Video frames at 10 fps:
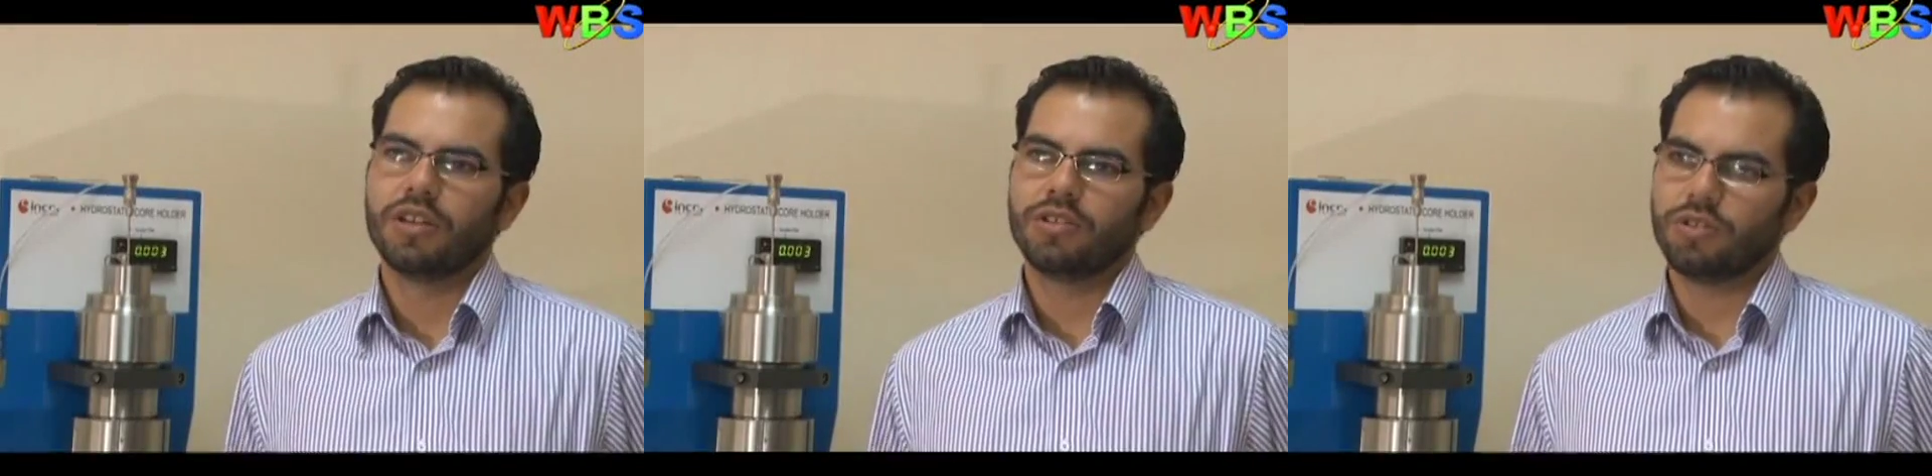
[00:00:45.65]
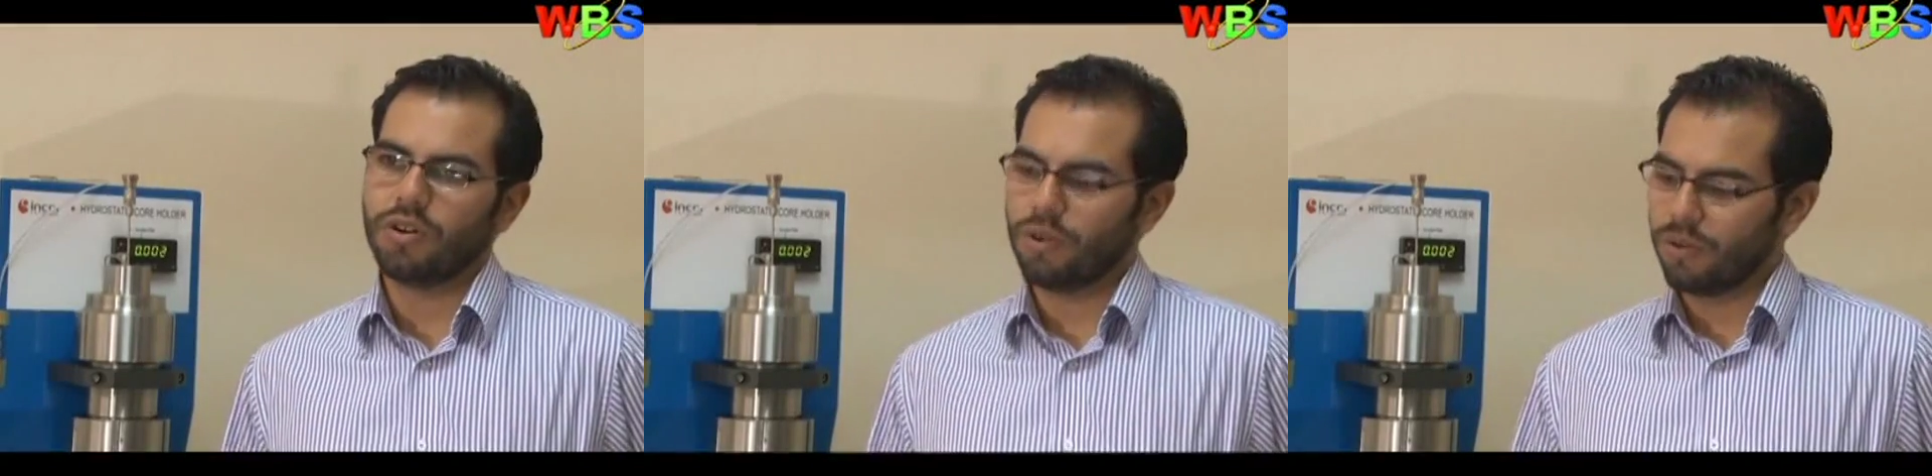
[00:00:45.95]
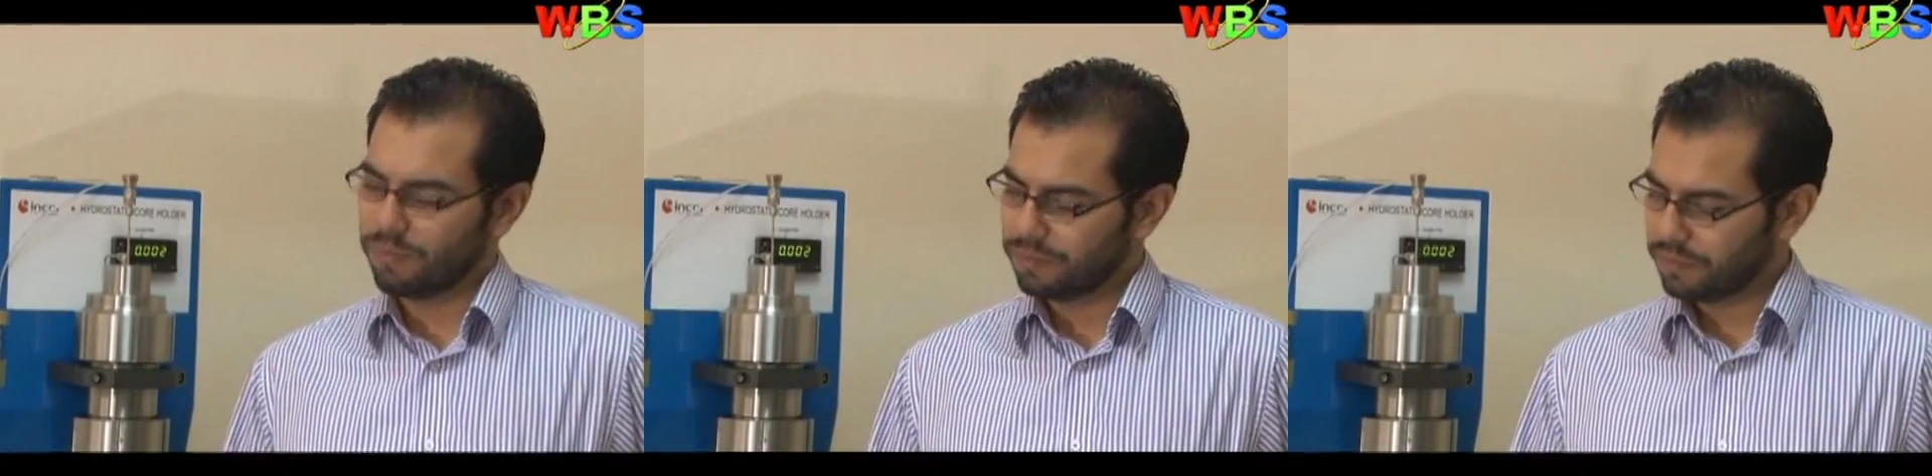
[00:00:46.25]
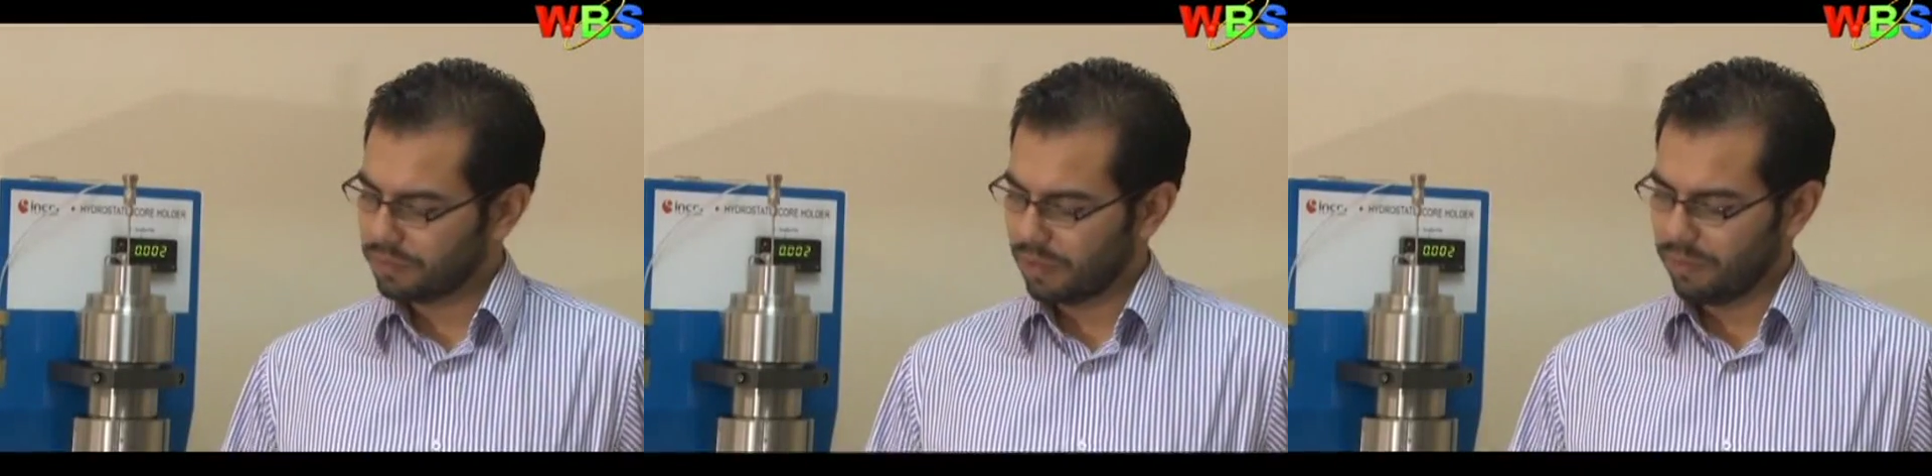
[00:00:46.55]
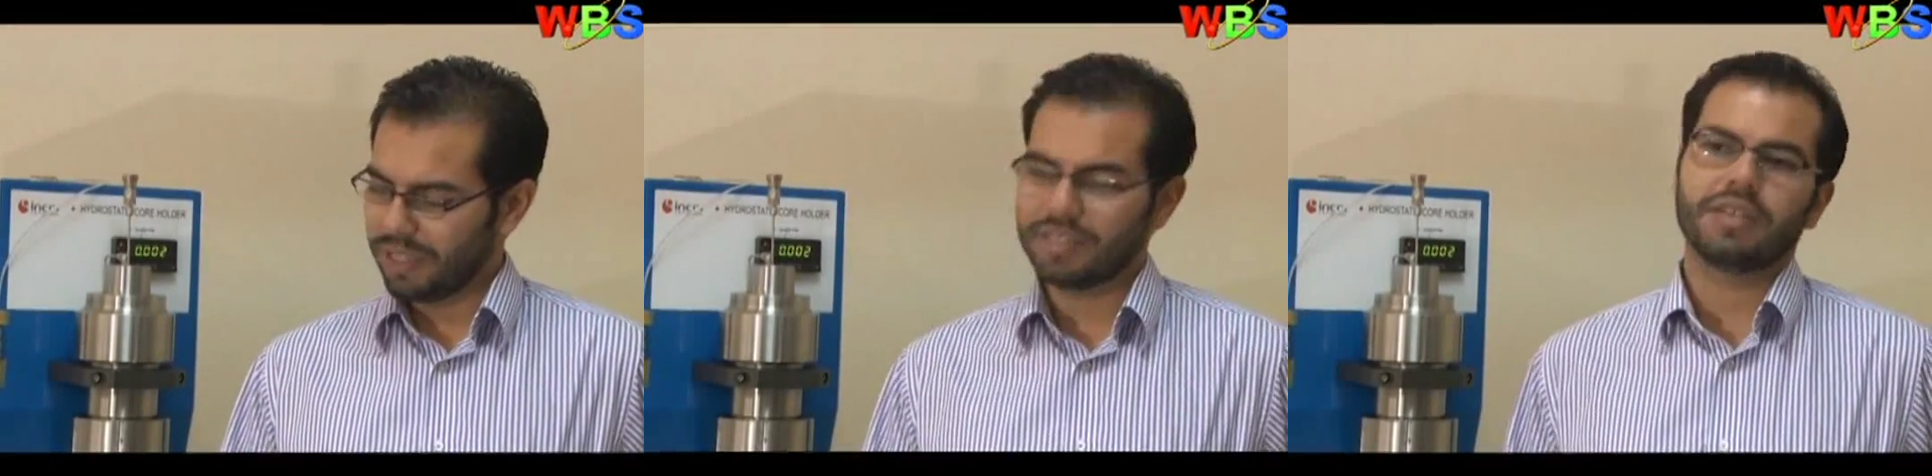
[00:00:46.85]
So
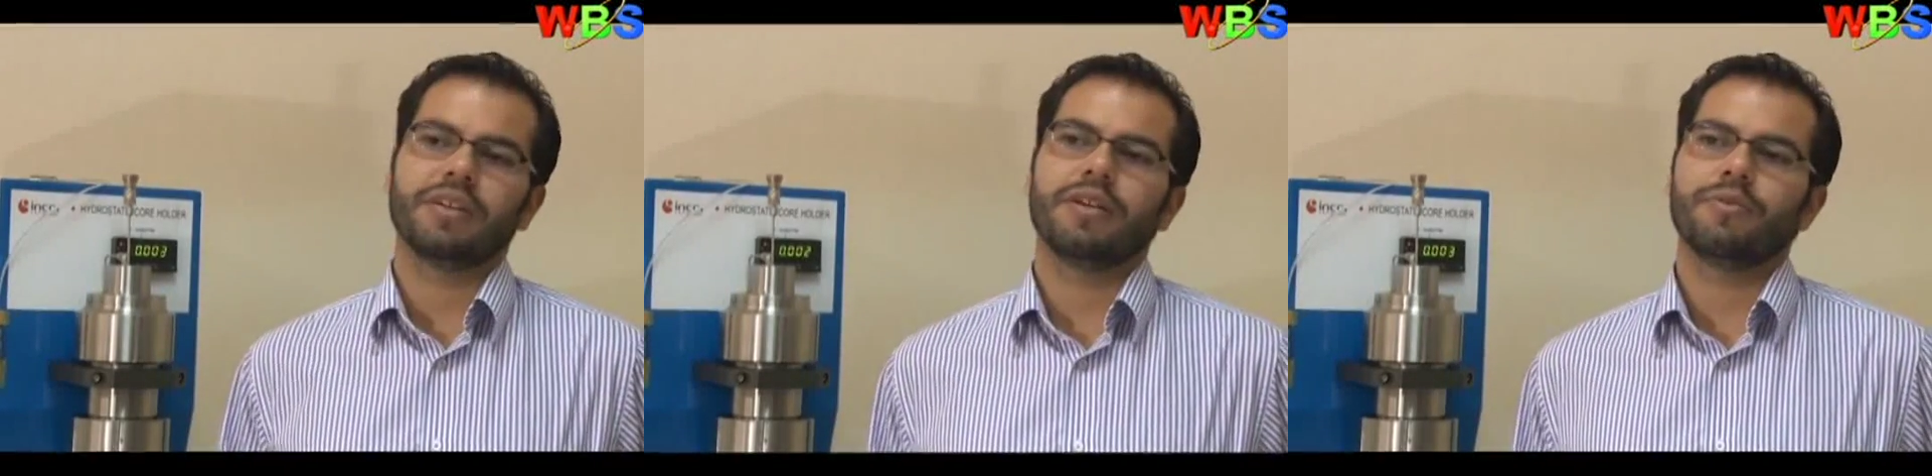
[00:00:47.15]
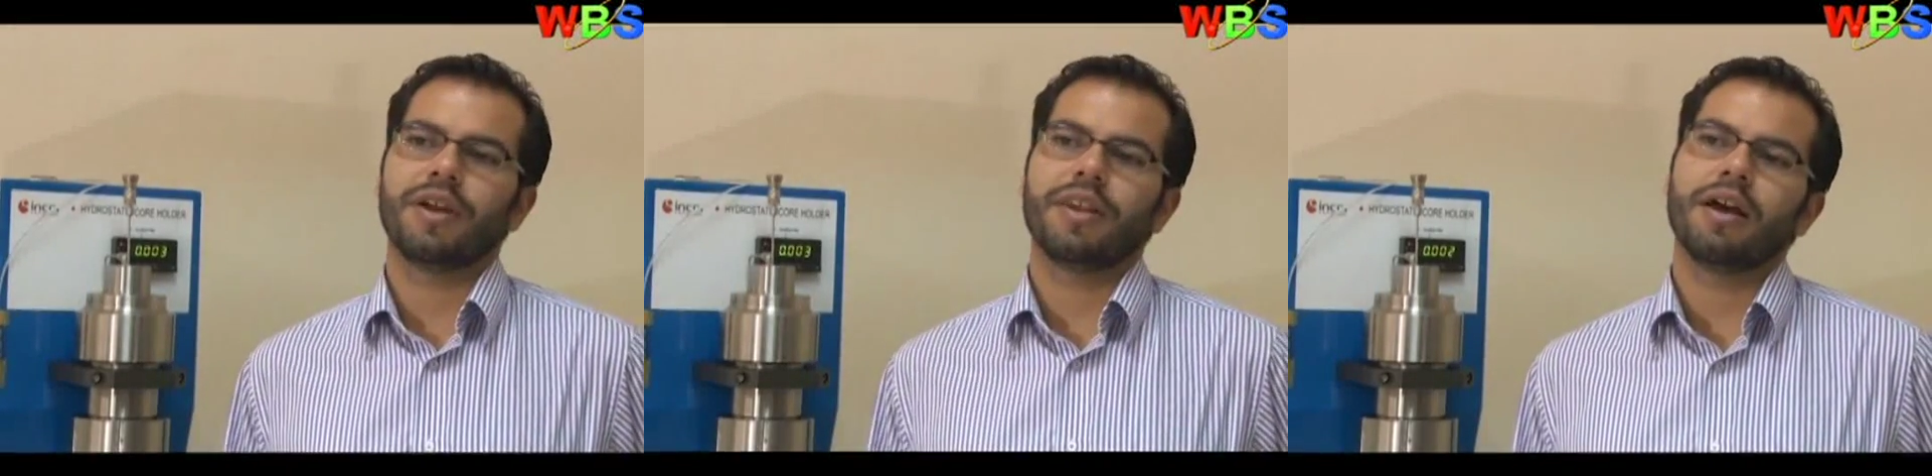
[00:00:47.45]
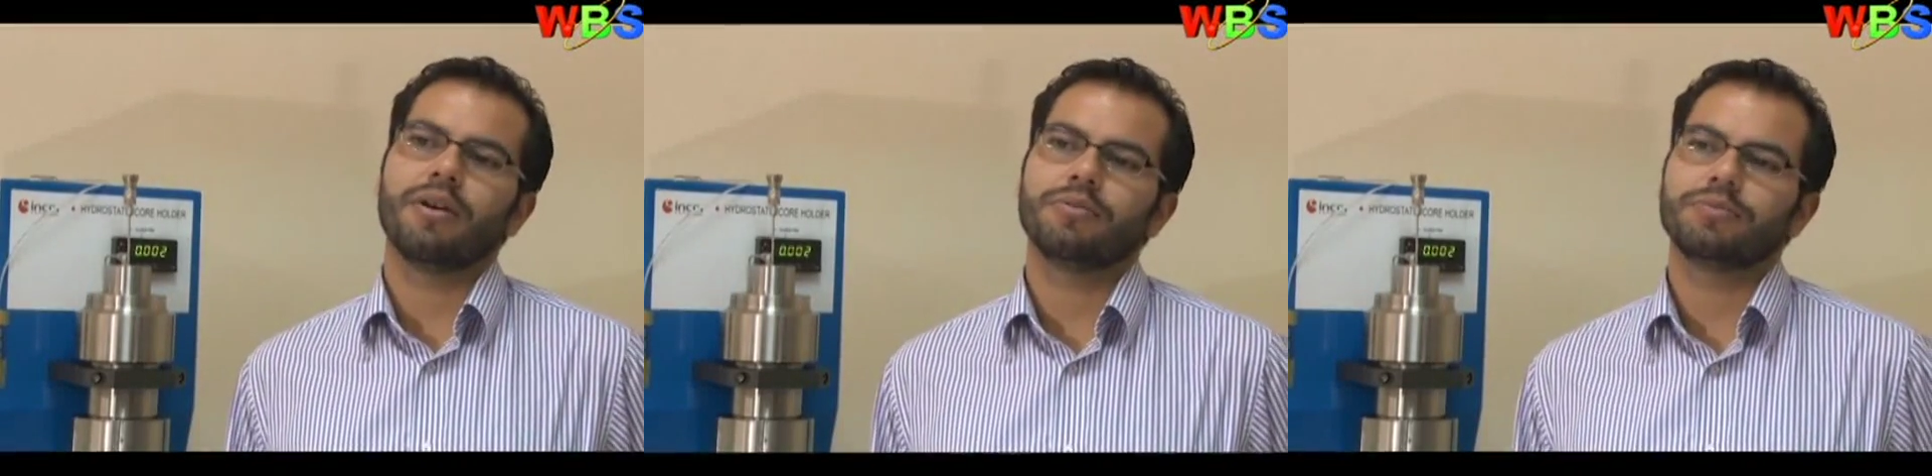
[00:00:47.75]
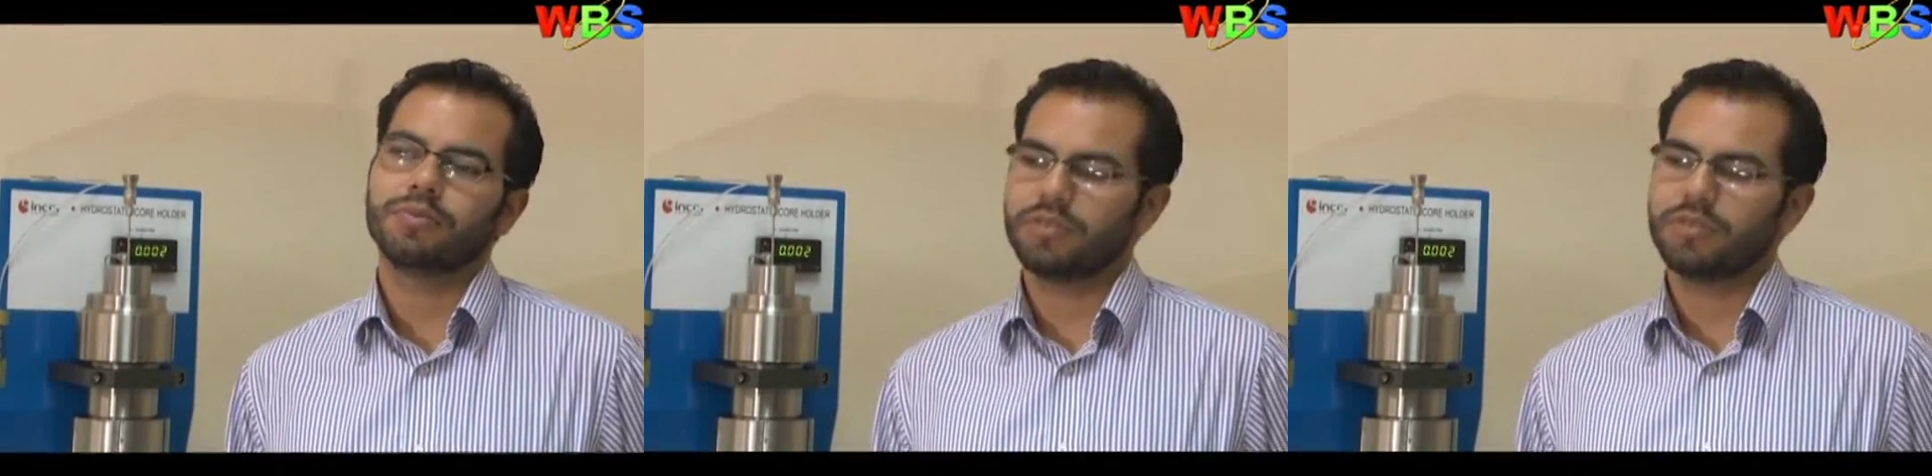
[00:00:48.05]
basically right now